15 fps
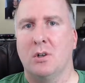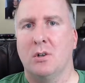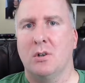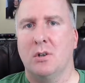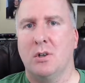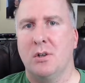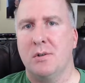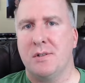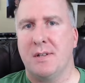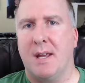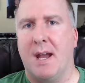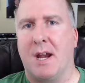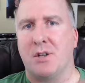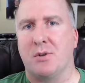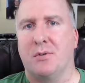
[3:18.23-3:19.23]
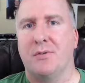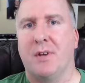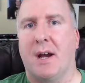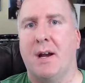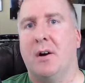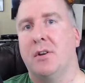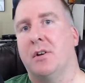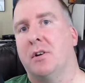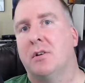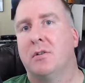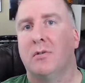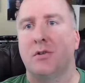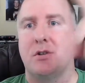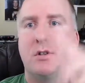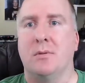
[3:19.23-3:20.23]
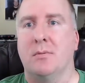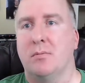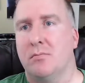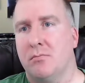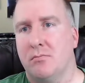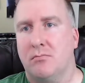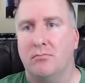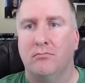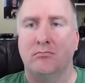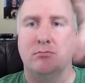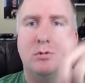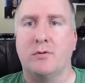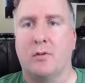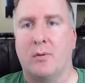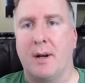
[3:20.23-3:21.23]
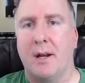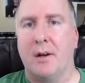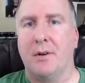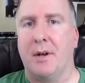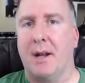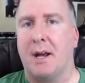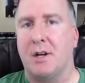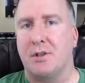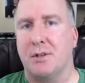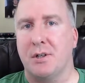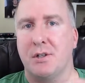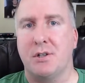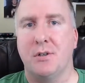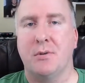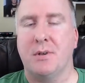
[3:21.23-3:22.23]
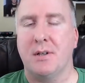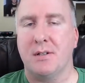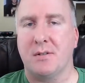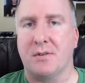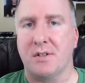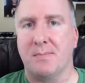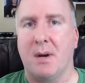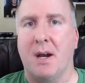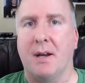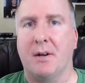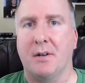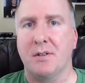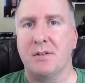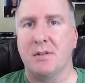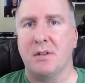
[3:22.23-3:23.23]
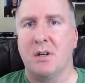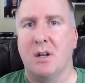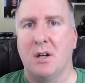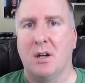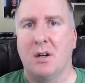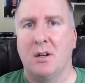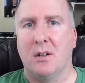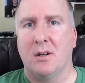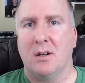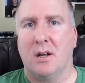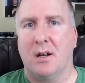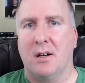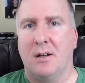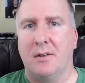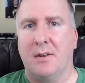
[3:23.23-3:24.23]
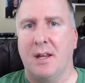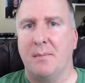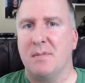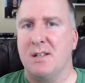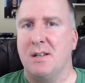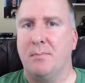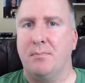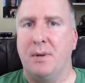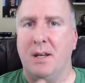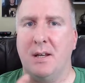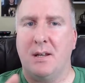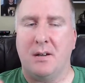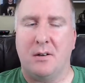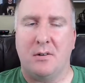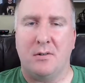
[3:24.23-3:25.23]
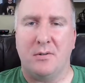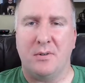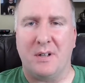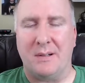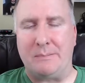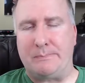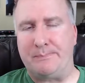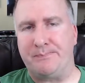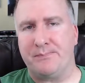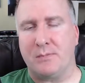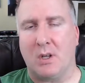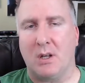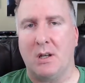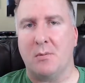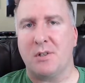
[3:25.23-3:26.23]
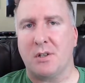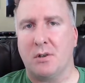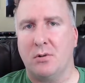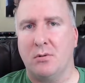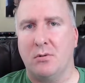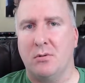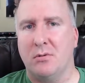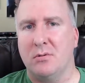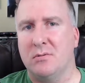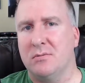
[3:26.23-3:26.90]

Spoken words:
use the actual dial to move around and actually shoot these little spiders. The MCP cone, it was cool,